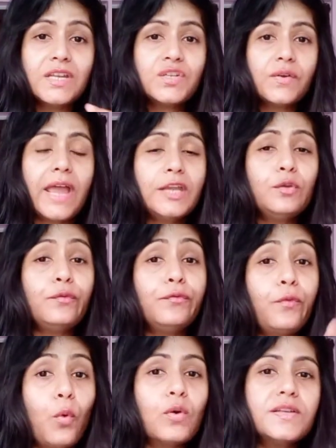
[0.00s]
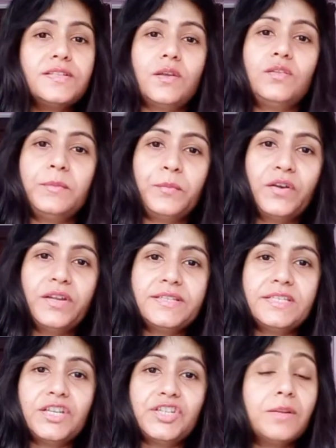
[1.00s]
try to focus on the
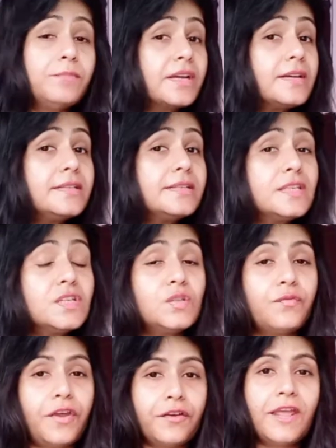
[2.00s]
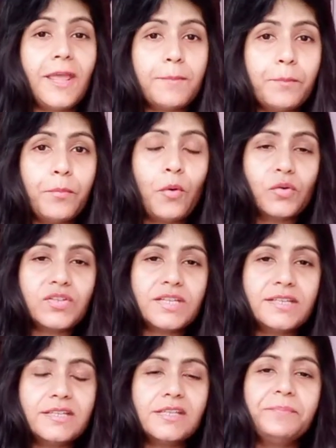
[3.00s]
pronunciation, because it is very
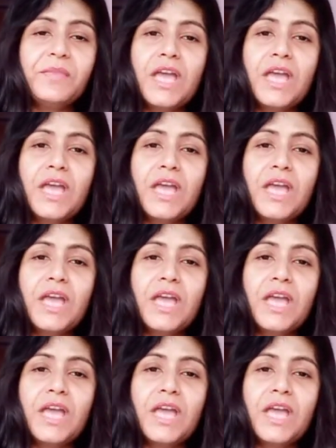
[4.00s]
important